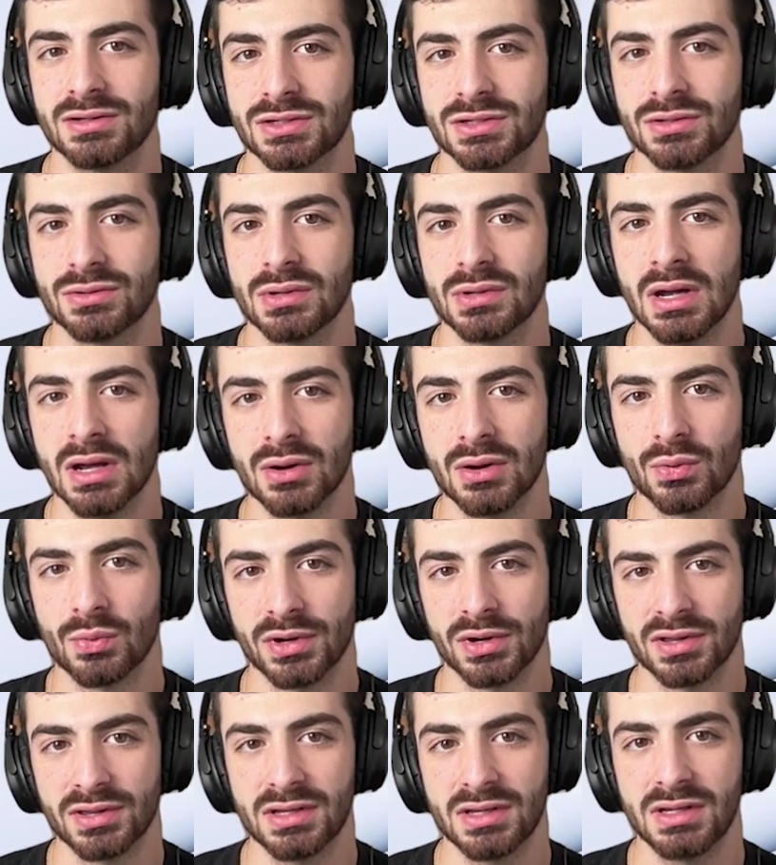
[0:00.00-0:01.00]
So
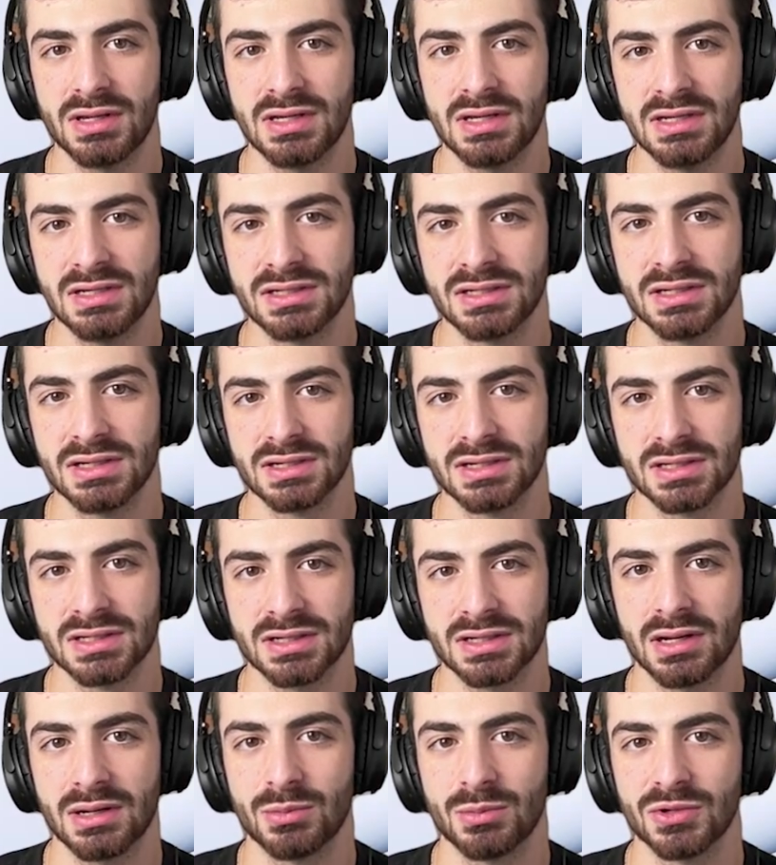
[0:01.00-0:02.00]
one of the
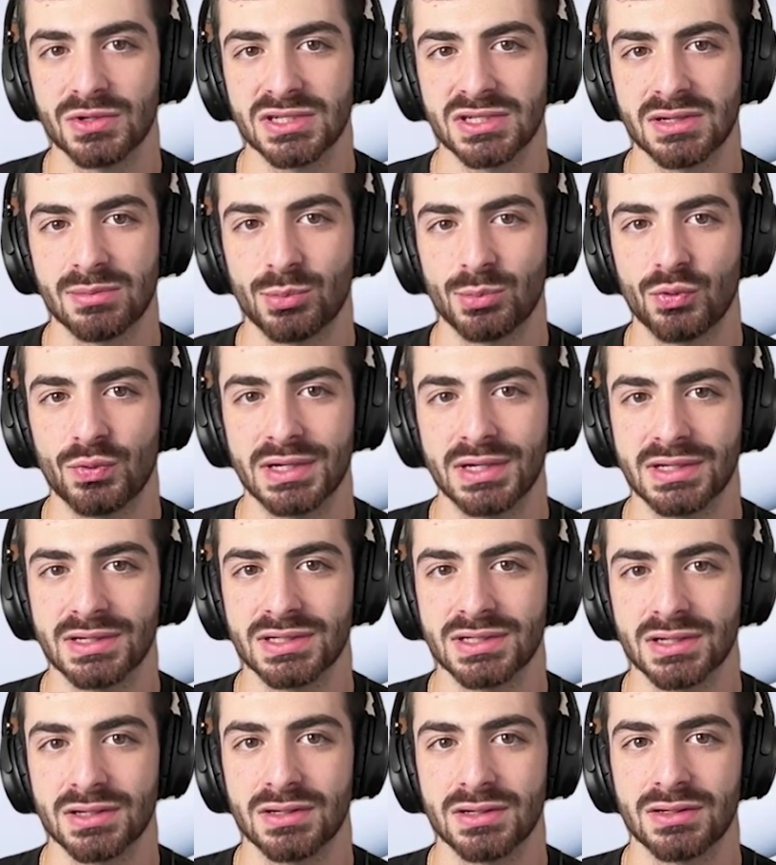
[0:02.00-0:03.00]
easiest and most simple
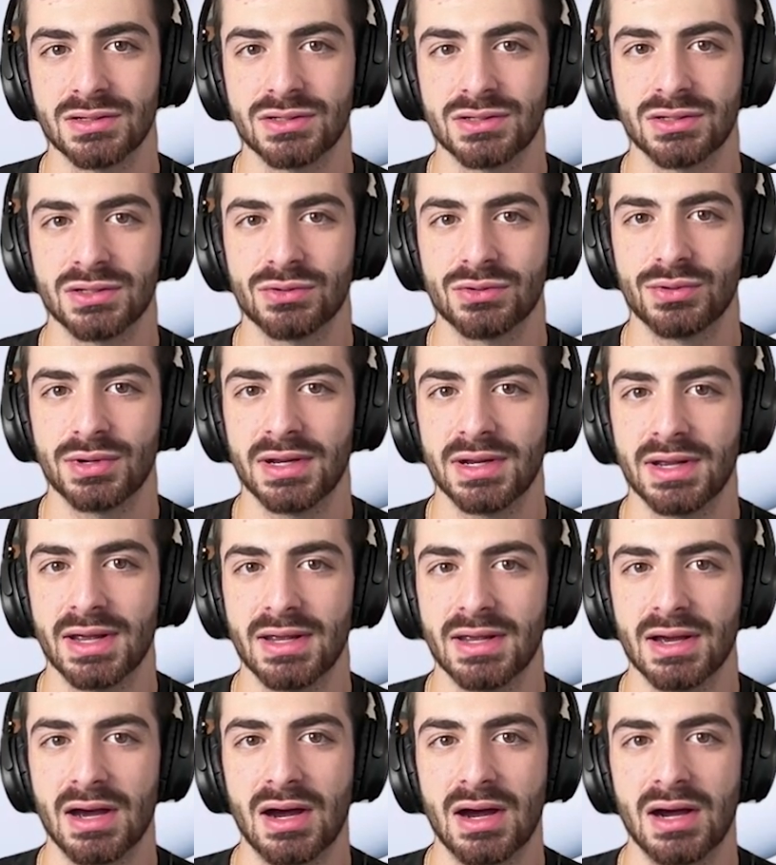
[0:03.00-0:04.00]
ways is to create
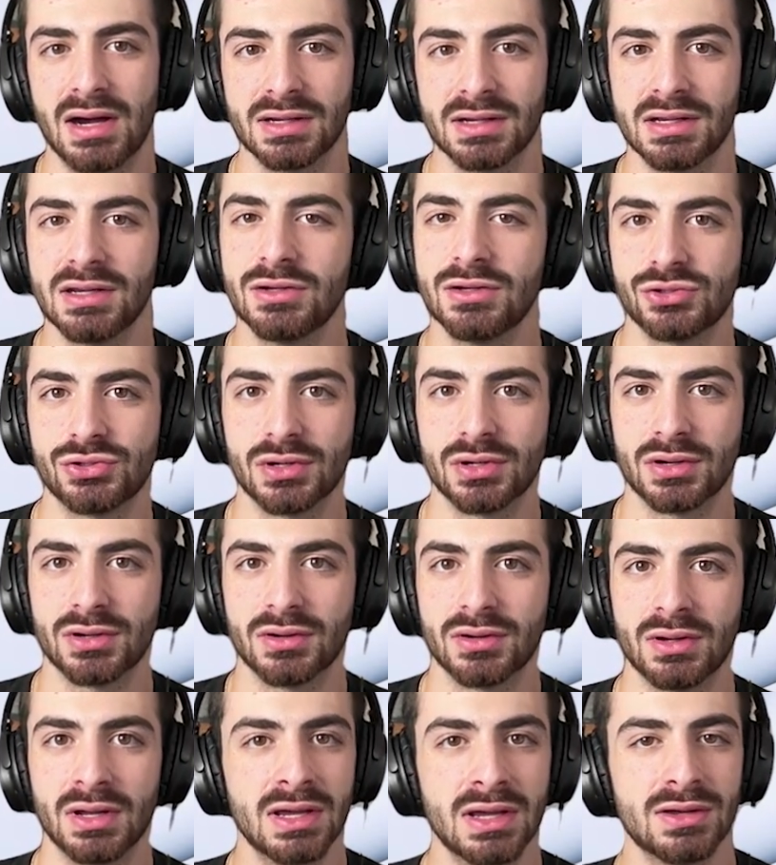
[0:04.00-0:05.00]
a hotkey
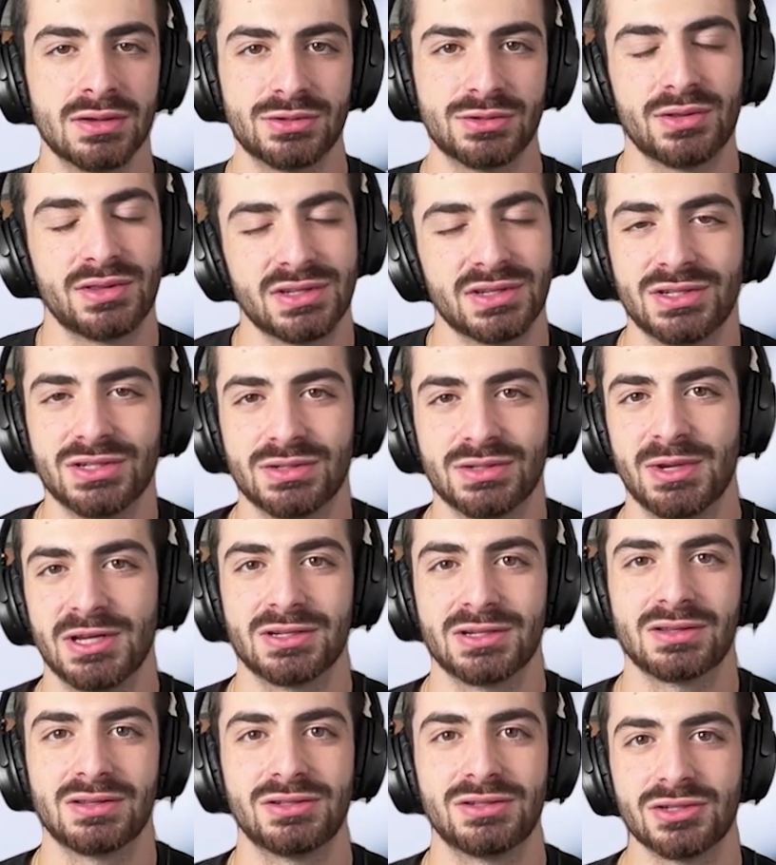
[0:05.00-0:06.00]
trigger. So this is
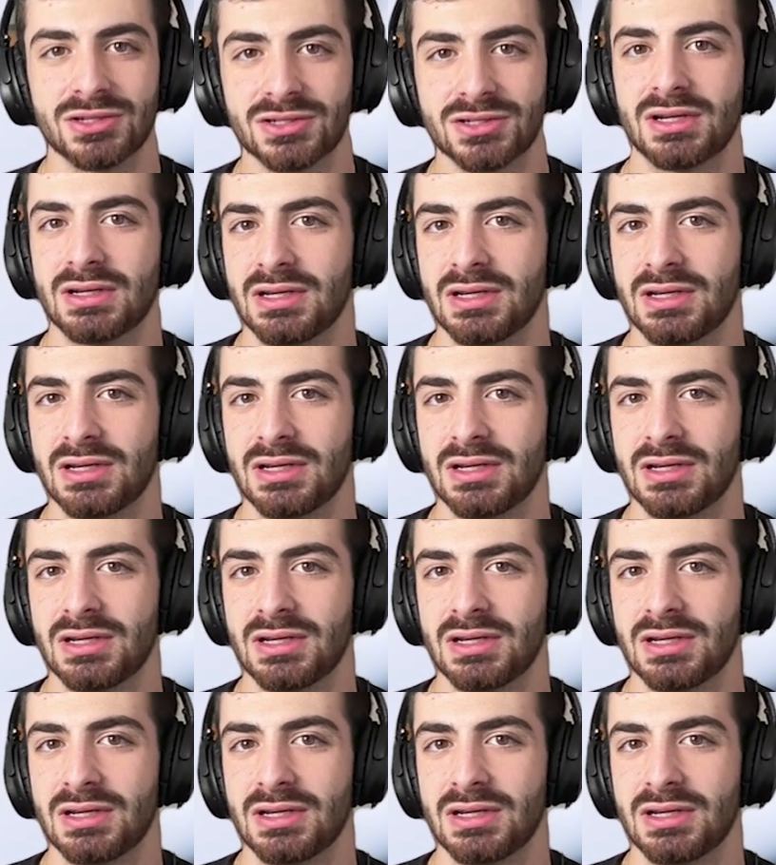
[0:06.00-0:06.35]
basically just a